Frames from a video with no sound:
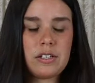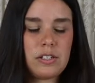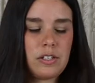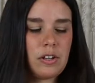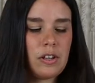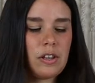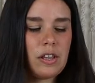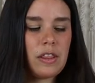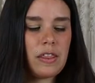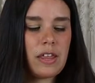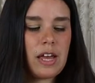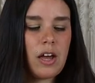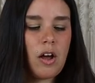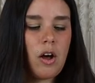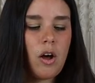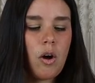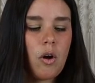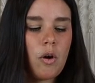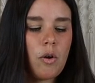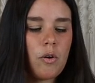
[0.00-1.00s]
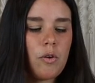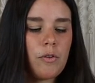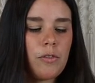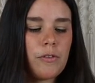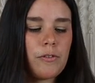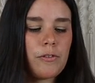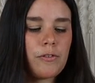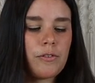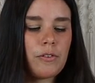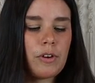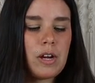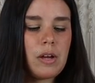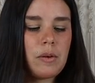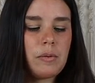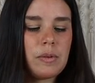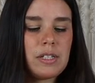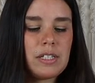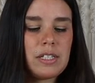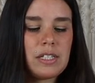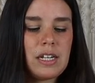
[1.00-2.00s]
so that they hold the
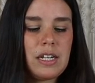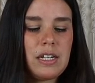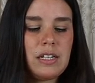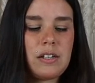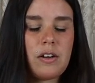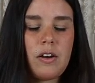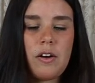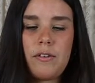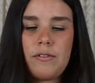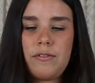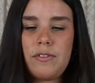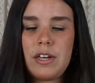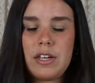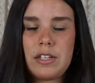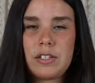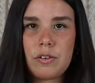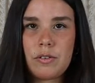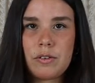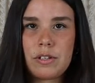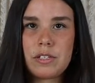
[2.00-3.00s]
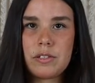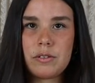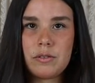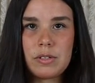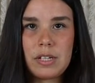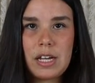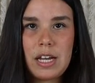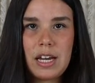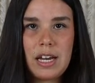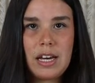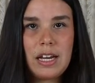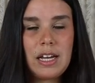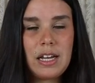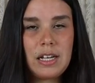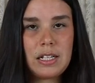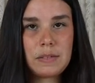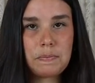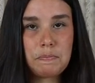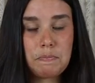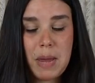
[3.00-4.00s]
frequencies of these crystals in
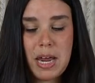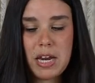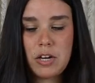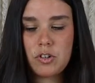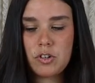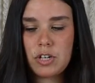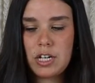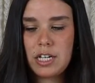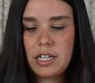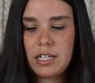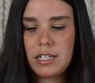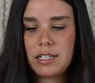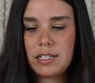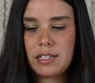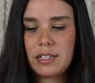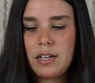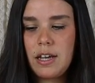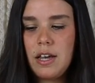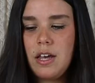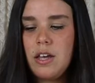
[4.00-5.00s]
its matrix.